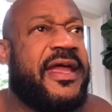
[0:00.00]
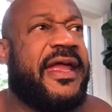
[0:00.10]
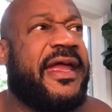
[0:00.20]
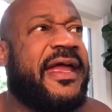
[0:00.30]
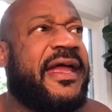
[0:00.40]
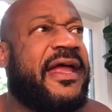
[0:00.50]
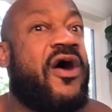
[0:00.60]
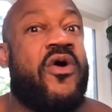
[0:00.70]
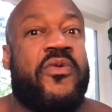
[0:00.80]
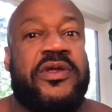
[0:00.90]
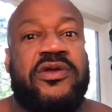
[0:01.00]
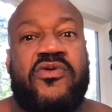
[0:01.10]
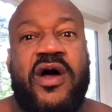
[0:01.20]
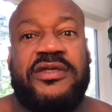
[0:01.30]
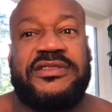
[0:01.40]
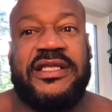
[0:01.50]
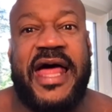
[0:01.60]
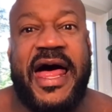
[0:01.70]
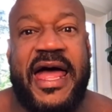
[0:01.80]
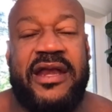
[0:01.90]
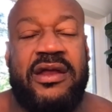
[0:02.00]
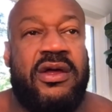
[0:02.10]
And, oh, well, you crossed the line.